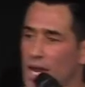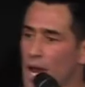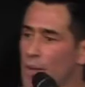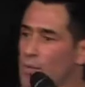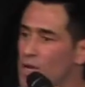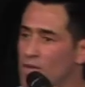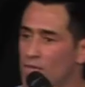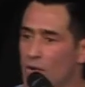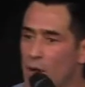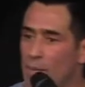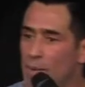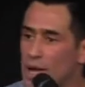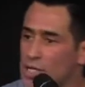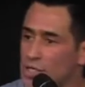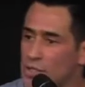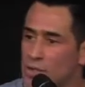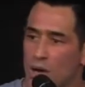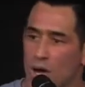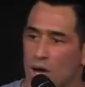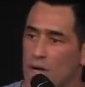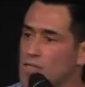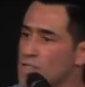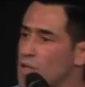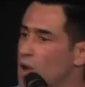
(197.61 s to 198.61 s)
Got rid of all my
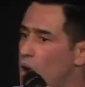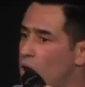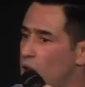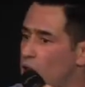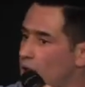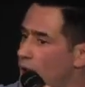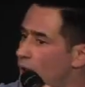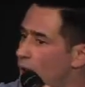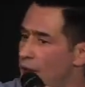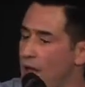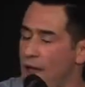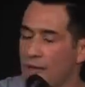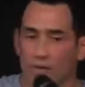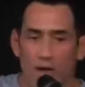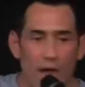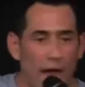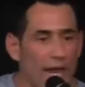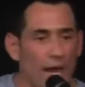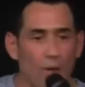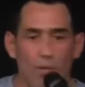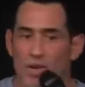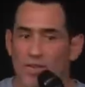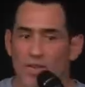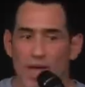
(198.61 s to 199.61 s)
trucks, I
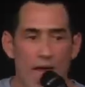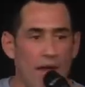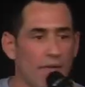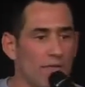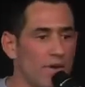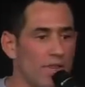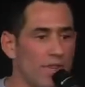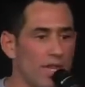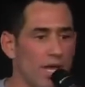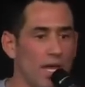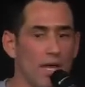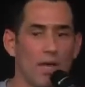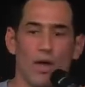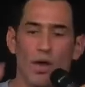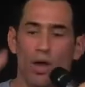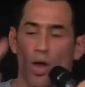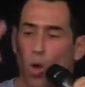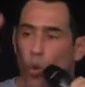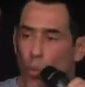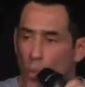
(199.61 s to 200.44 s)
got rid of everything.